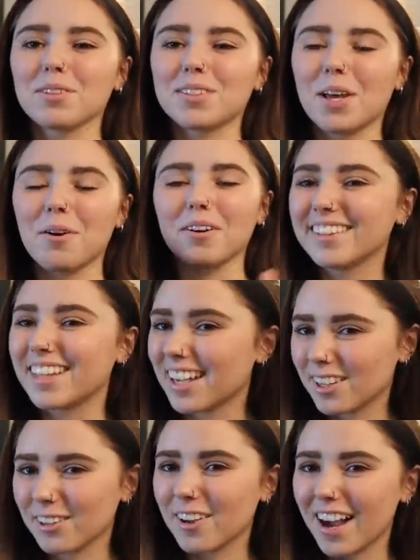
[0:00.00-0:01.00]
So
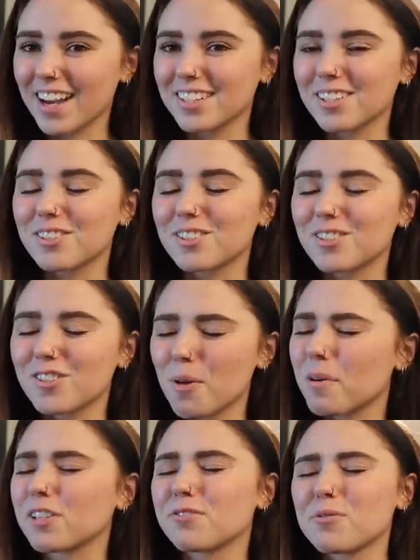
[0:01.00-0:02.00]
thank you guys so
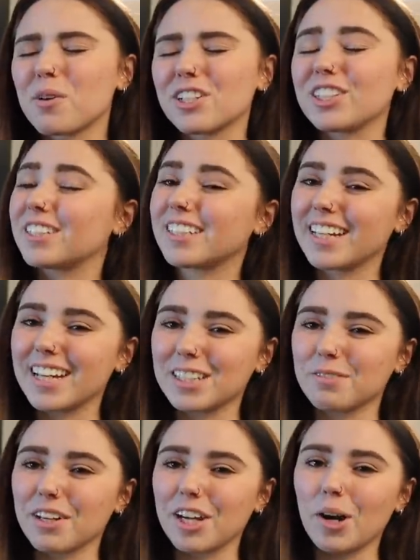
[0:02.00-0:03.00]
much for watching today's
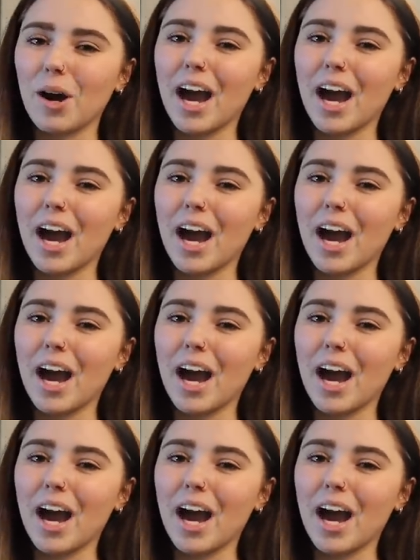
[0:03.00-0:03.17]
video.